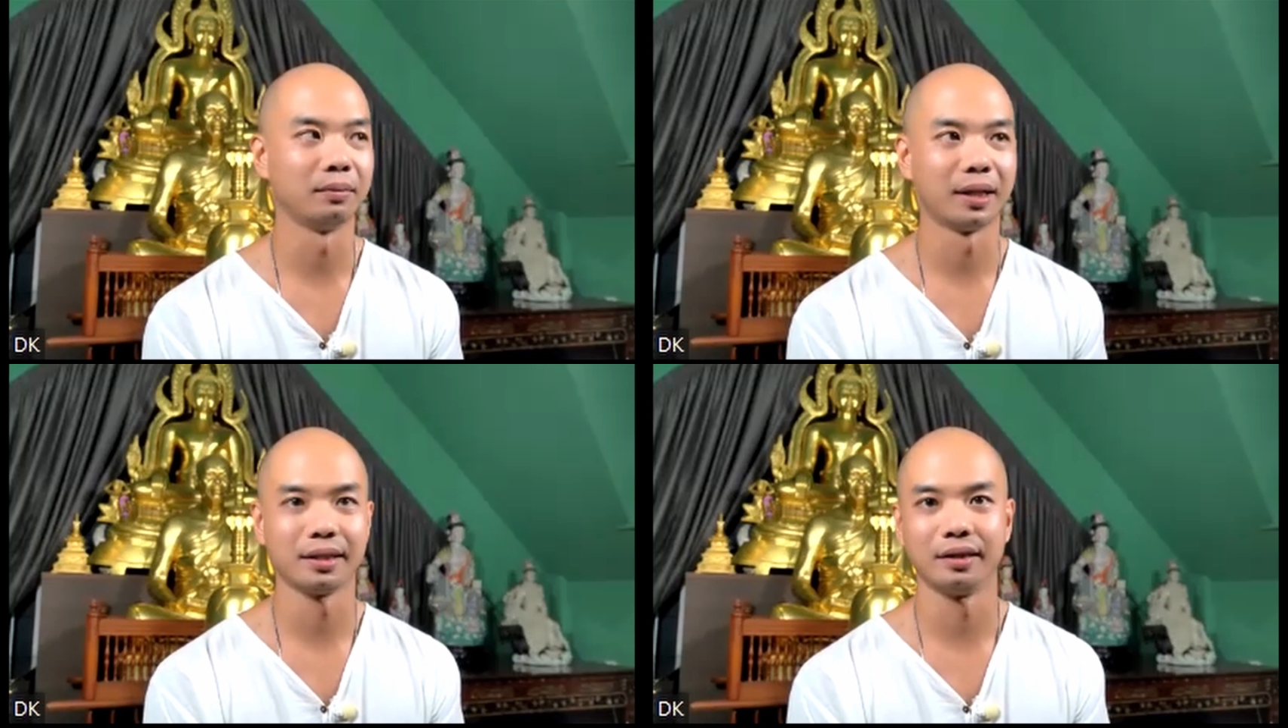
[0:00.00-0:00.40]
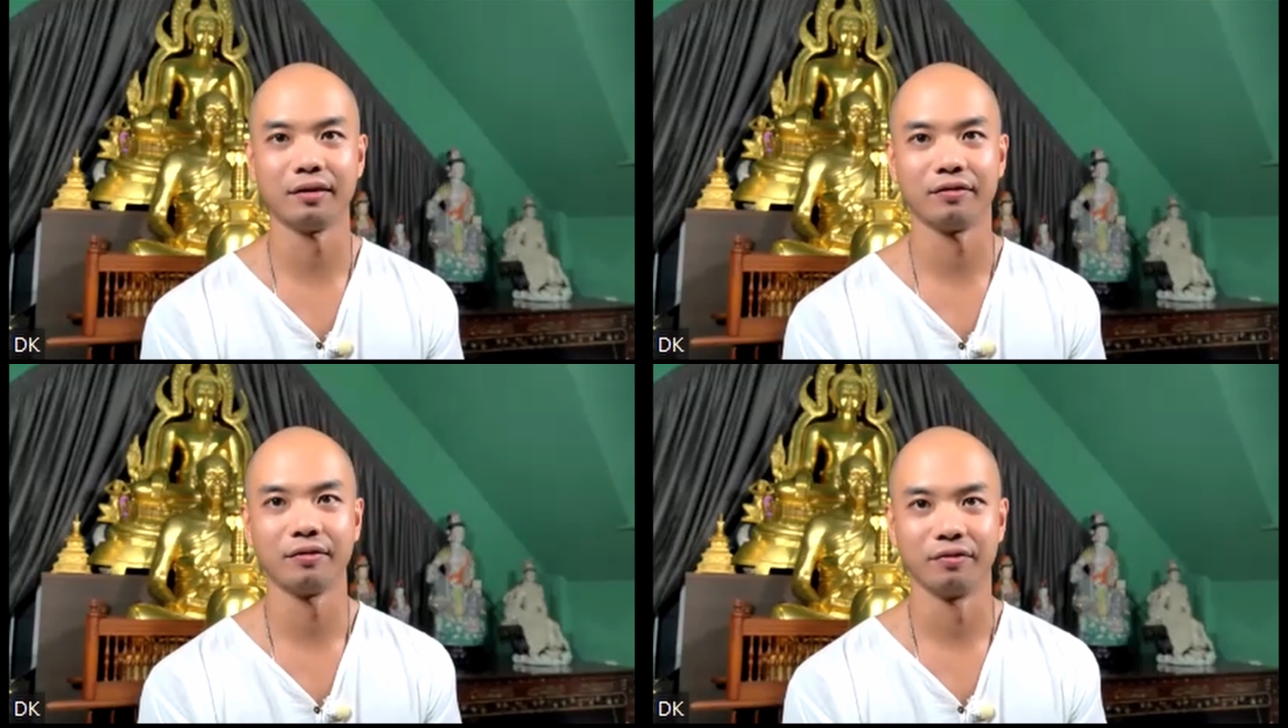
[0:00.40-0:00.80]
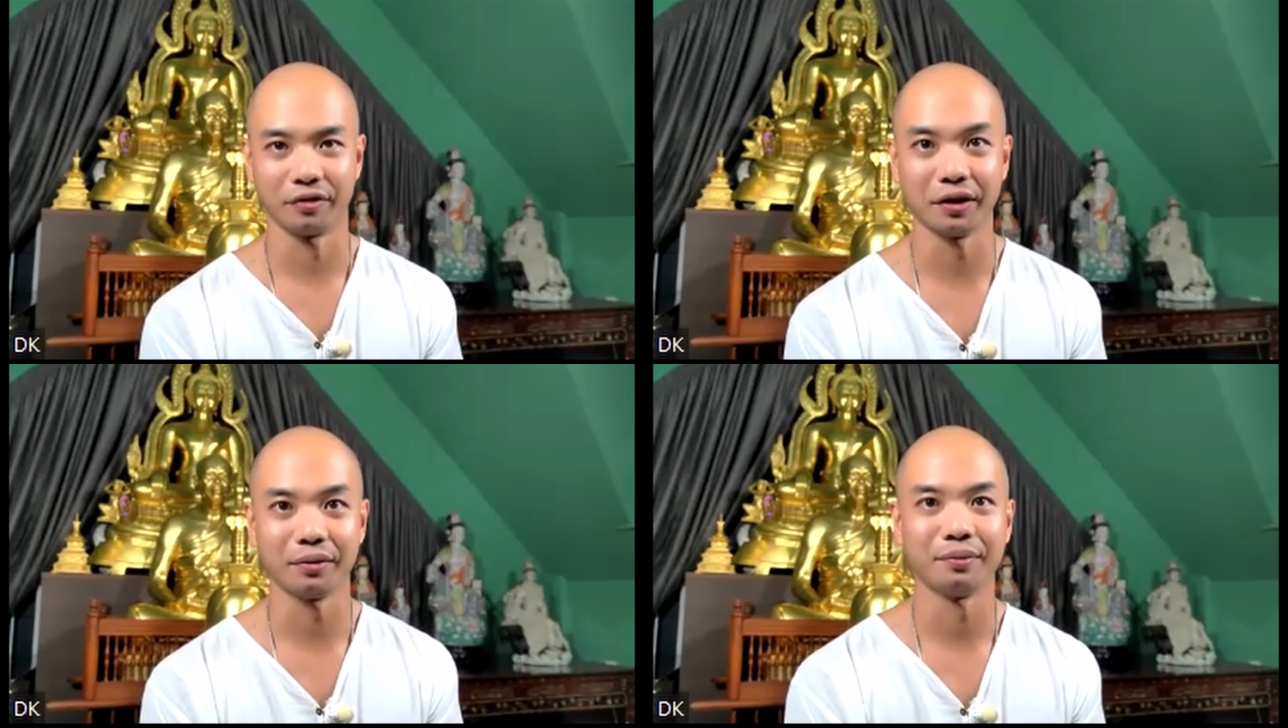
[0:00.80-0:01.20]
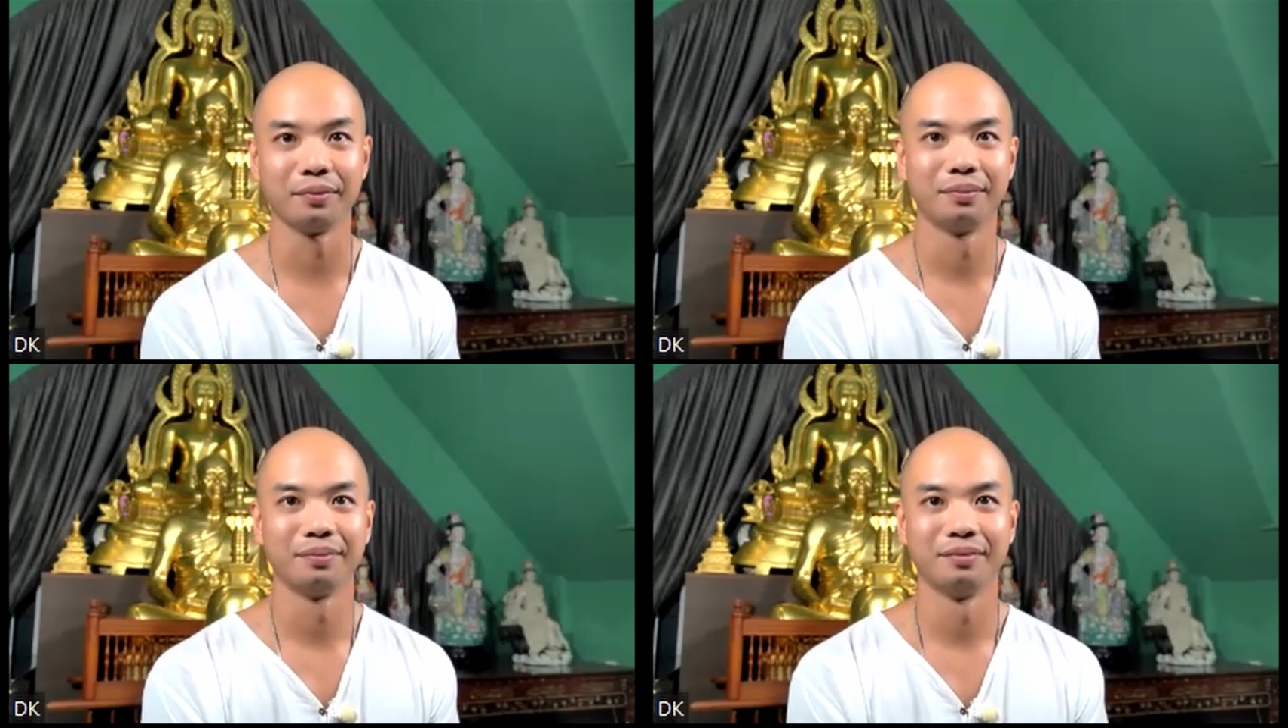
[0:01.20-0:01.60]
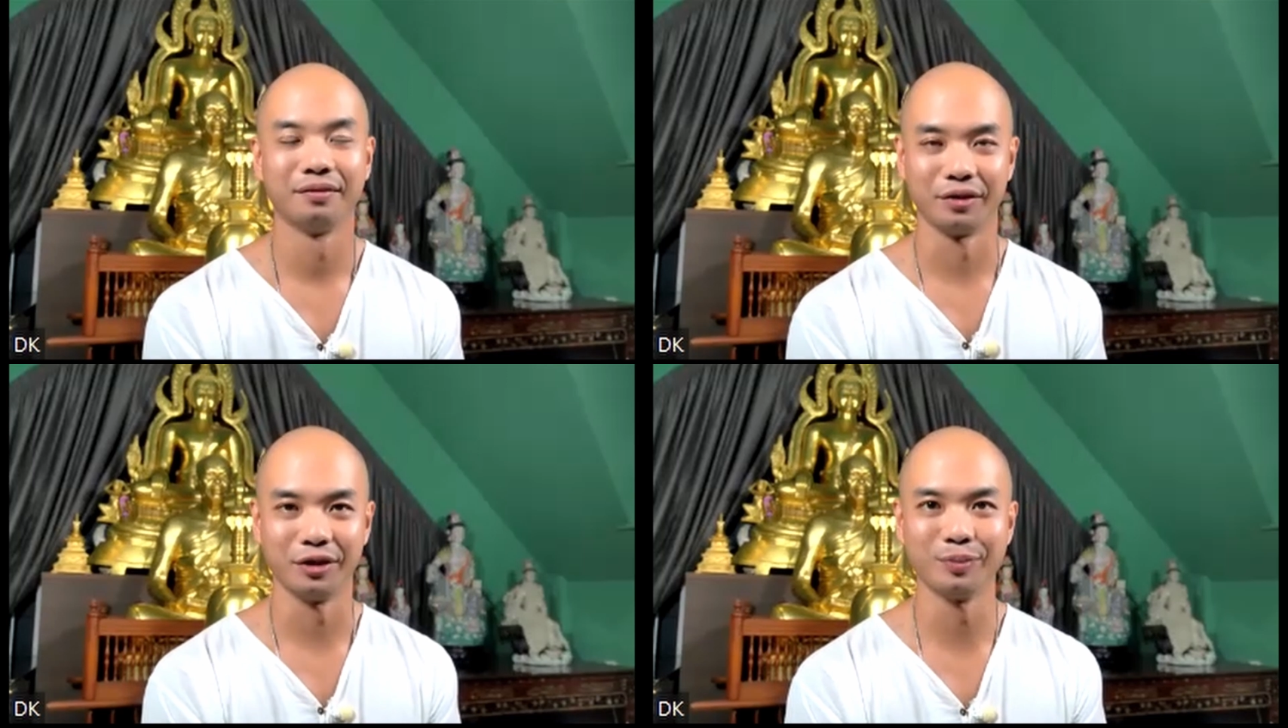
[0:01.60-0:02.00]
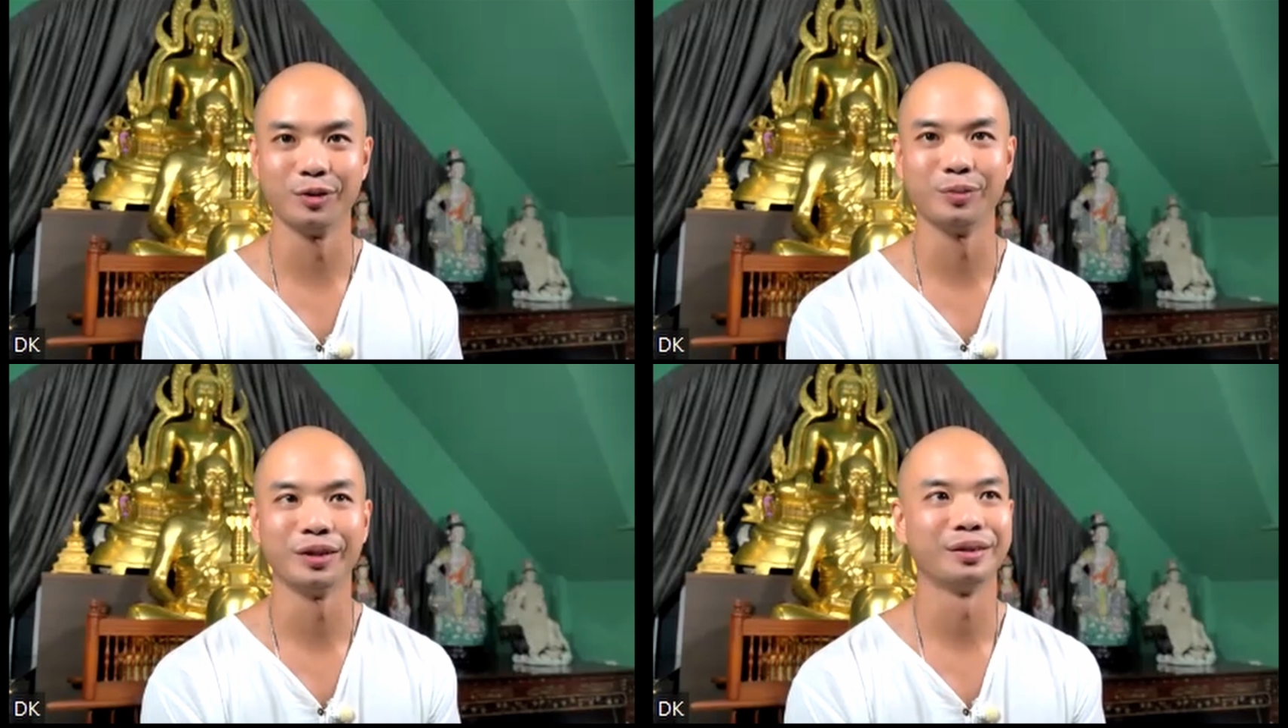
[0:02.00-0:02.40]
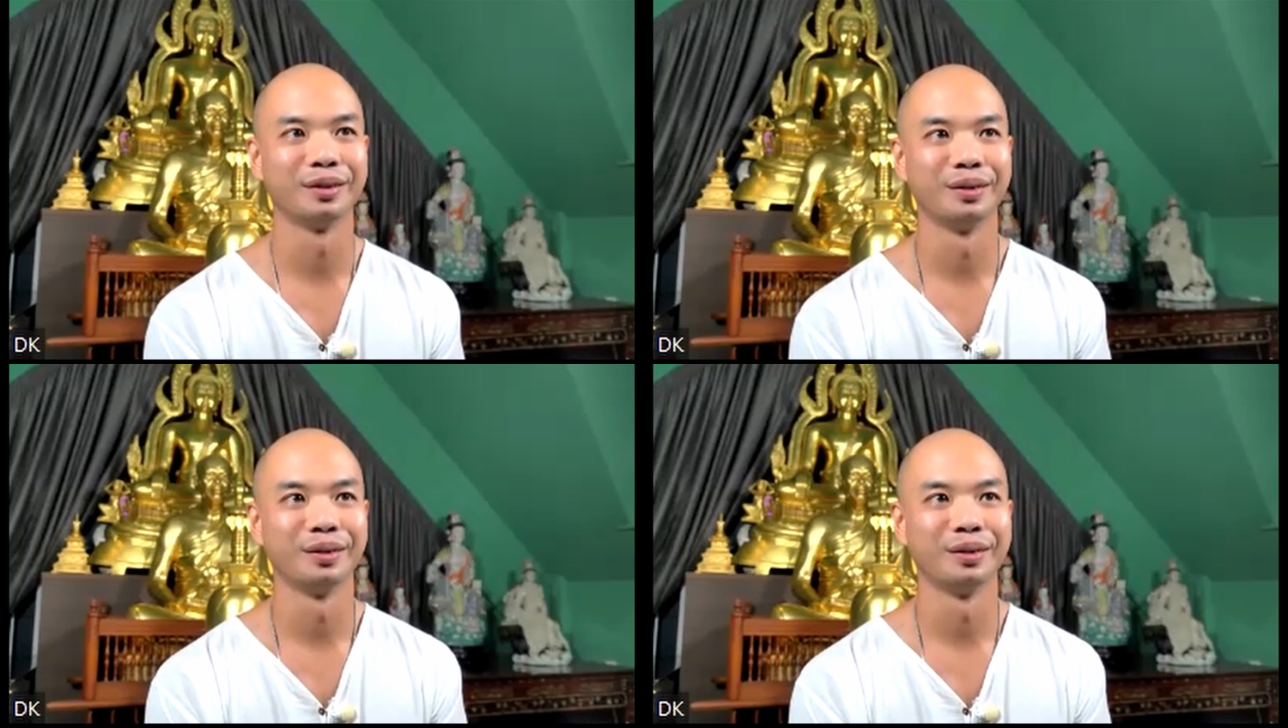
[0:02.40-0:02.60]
that's enough for now, for this moment?